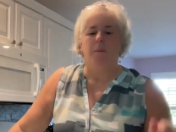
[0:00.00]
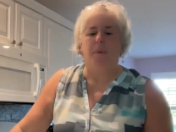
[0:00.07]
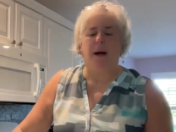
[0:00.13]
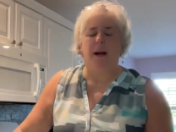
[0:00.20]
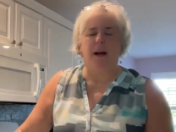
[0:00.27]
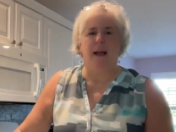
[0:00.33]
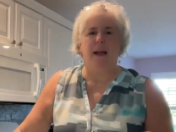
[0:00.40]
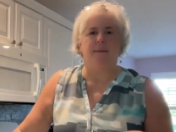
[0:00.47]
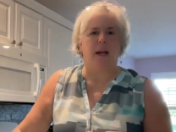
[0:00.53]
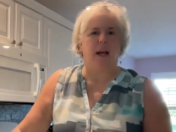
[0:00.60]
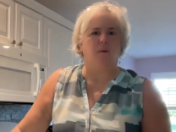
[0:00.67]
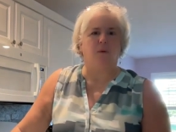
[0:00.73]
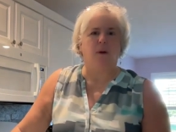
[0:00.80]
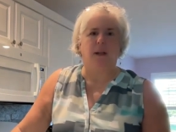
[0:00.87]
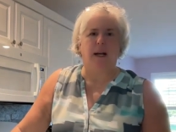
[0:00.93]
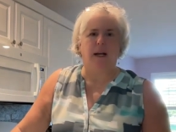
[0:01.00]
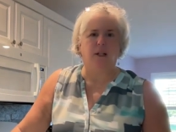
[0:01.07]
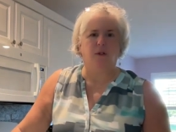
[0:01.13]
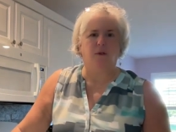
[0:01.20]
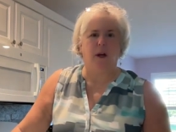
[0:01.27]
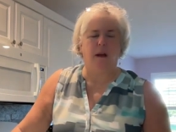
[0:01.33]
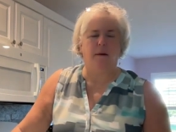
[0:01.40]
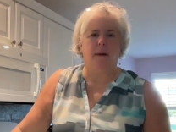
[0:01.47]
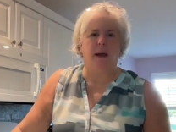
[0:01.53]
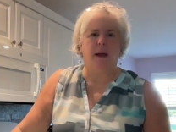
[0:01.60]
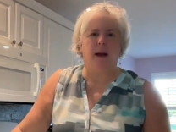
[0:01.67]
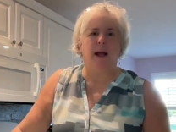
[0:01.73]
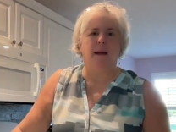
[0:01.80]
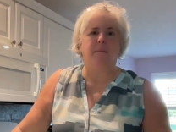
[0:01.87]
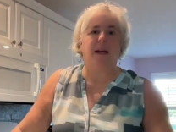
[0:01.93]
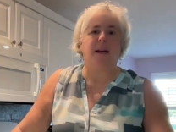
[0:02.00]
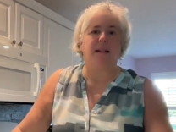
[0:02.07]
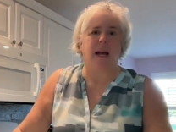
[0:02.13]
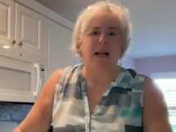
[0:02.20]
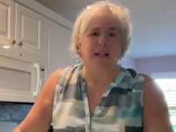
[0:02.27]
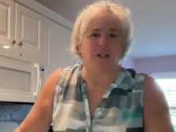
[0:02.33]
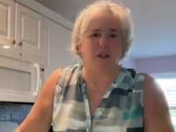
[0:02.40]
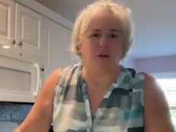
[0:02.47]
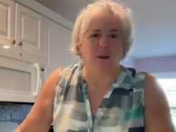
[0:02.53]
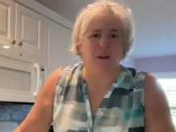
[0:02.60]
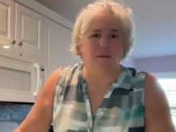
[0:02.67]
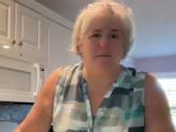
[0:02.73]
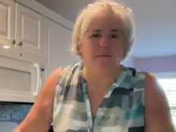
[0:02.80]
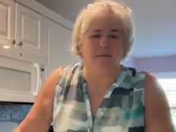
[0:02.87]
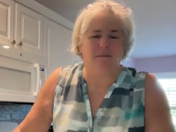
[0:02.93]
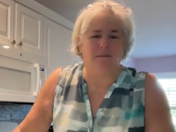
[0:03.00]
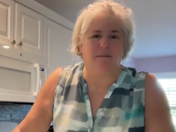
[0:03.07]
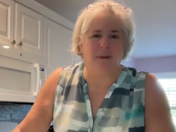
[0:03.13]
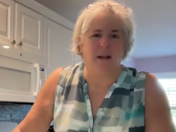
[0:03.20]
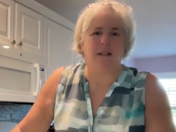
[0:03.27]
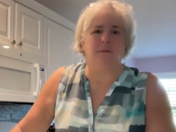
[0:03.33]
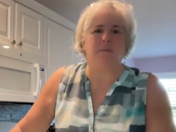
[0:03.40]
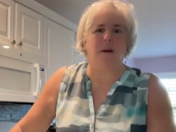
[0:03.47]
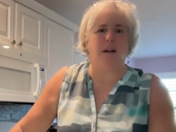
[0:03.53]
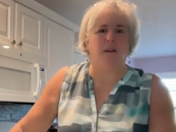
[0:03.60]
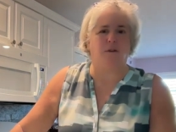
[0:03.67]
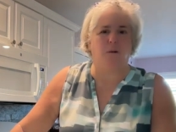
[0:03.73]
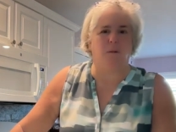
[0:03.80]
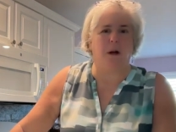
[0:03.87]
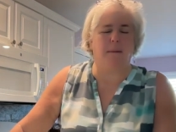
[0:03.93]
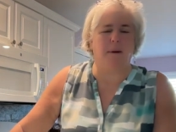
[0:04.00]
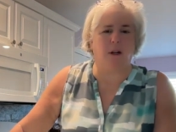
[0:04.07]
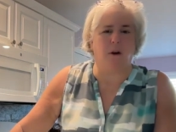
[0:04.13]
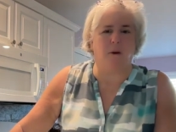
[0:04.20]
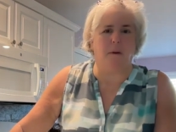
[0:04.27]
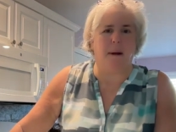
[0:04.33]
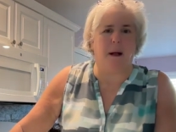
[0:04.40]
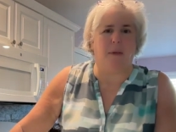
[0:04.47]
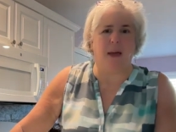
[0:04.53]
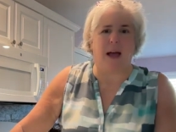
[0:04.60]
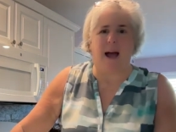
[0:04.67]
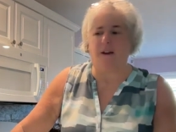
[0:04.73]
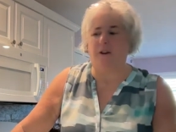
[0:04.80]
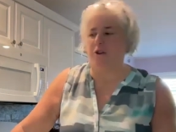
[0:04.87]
But I haven't had real ice cream, and I make nice cream, as many of you probably know about that.